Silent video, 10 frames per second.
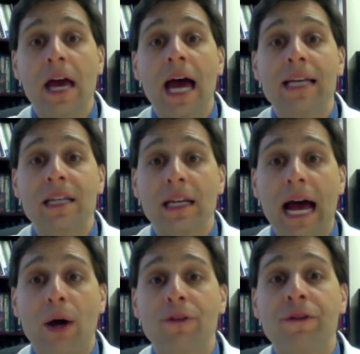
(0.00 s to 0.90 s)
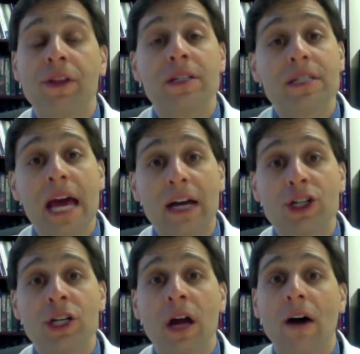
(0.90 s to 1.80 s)
has allowed for the
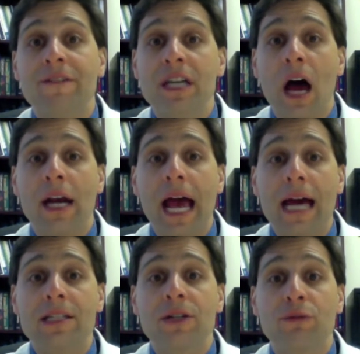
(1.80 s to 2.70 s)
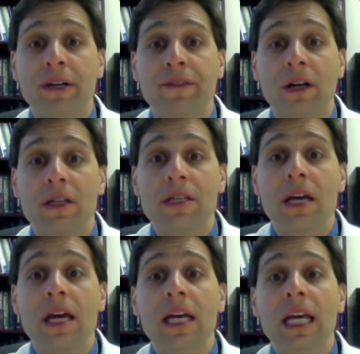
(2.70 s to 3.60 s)
detection of non-acid reflux
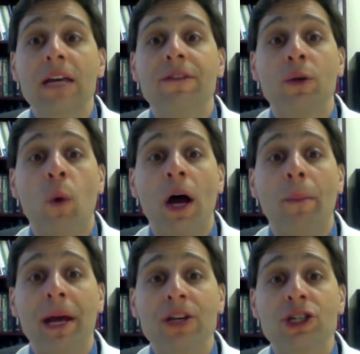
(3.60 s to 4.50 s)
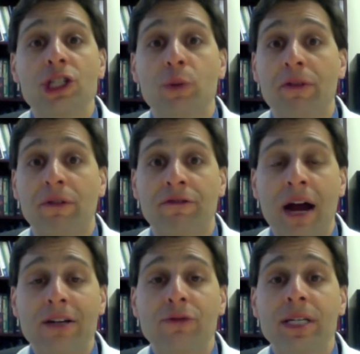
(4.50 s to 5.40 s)
even while patients with
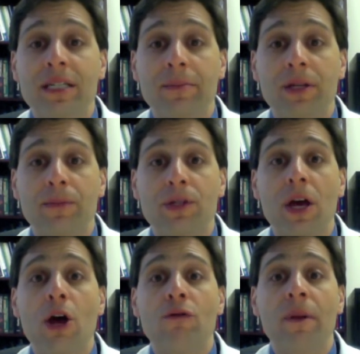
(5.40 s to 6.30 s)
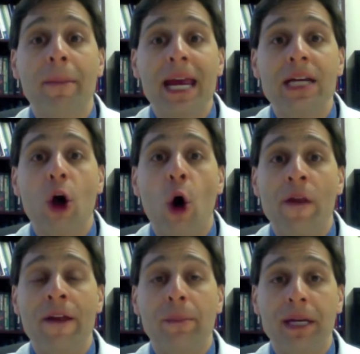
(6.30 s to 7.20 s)
refractory symptoms remain
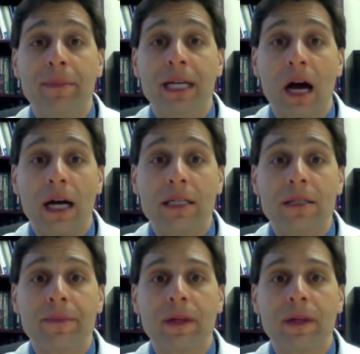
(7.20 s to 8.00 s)
on their PPIs.